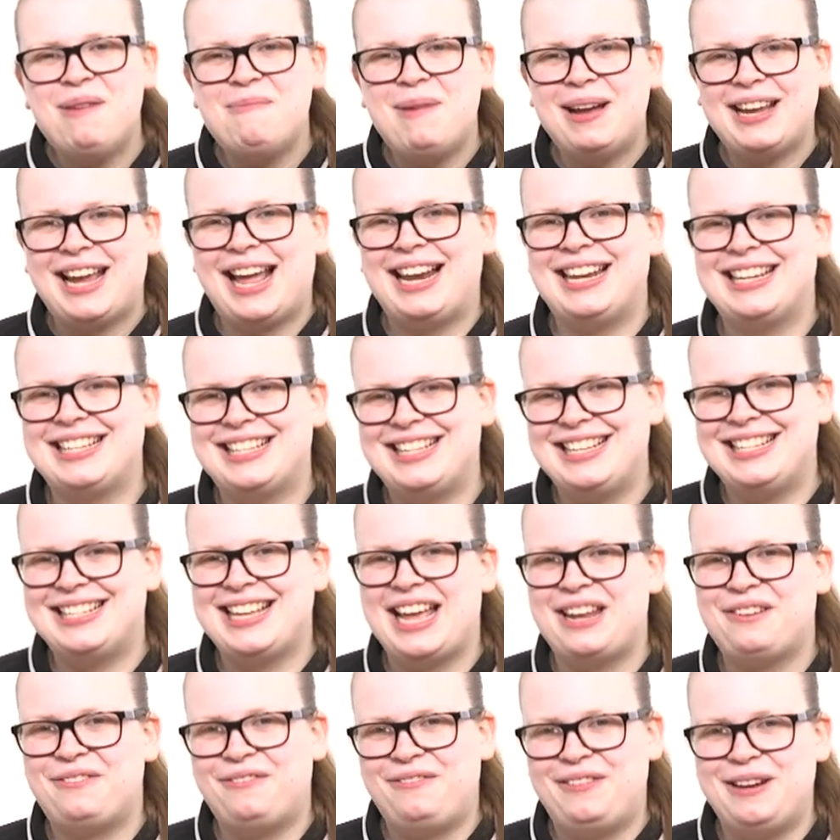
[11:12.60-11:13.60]
my Galaxy
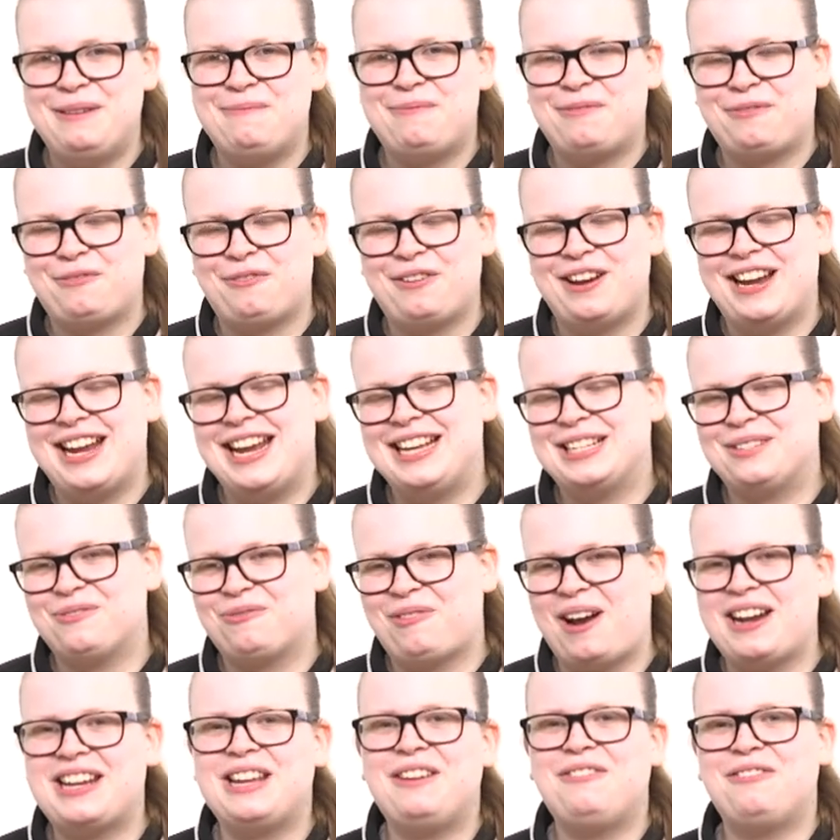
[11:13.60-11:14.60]
Z Flip 3 is
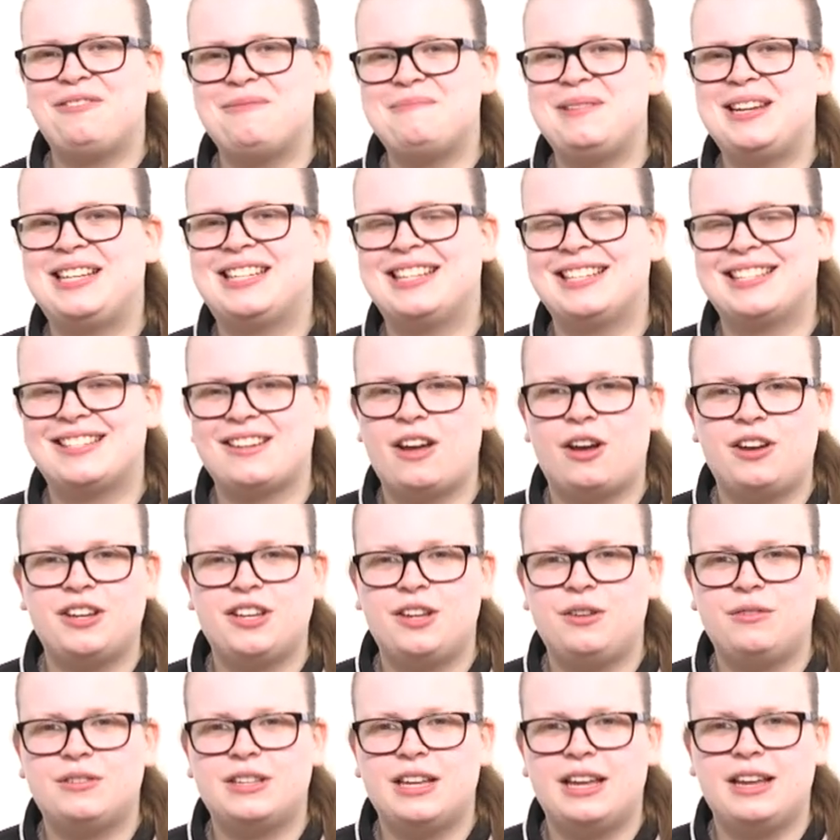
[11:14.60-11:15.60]
ready for me to start
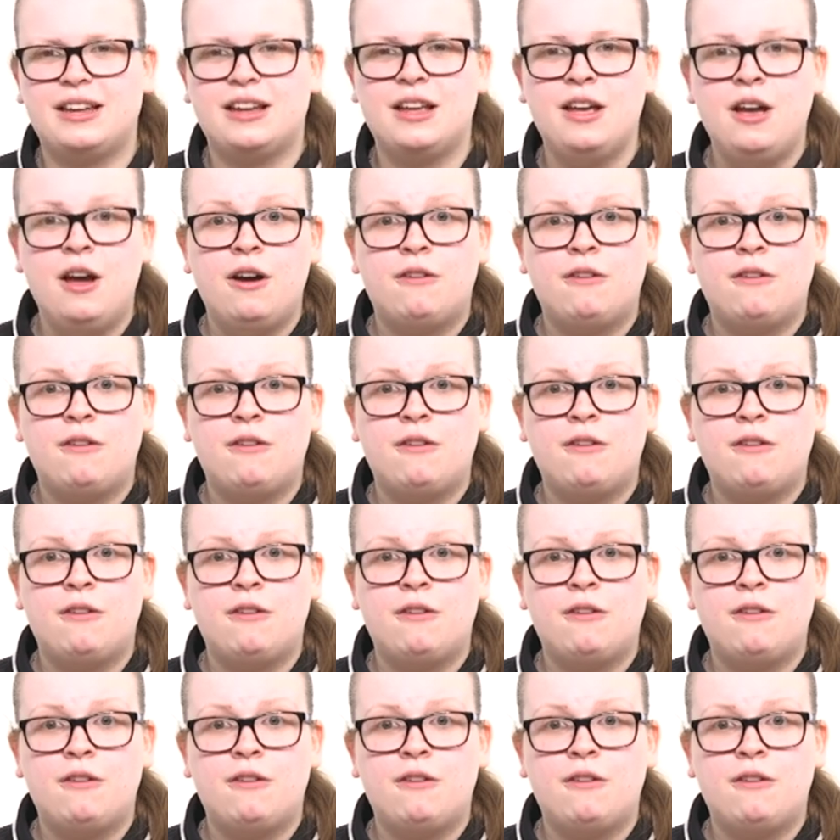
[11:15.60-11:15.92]
using,